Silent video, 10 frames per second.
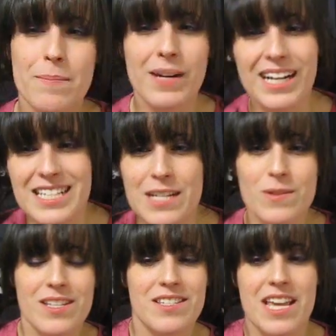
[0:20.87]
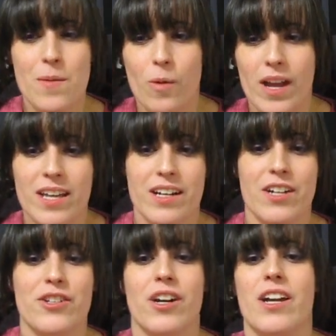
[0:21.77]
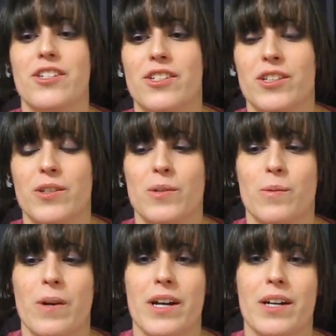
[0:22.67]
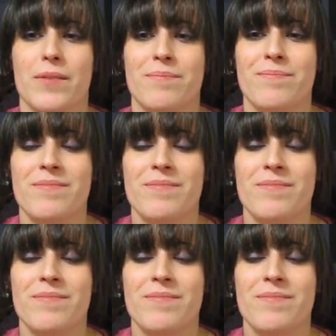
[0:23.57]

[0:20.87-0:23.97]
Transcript: But I guess I was the same way in Hunter x Hunter, where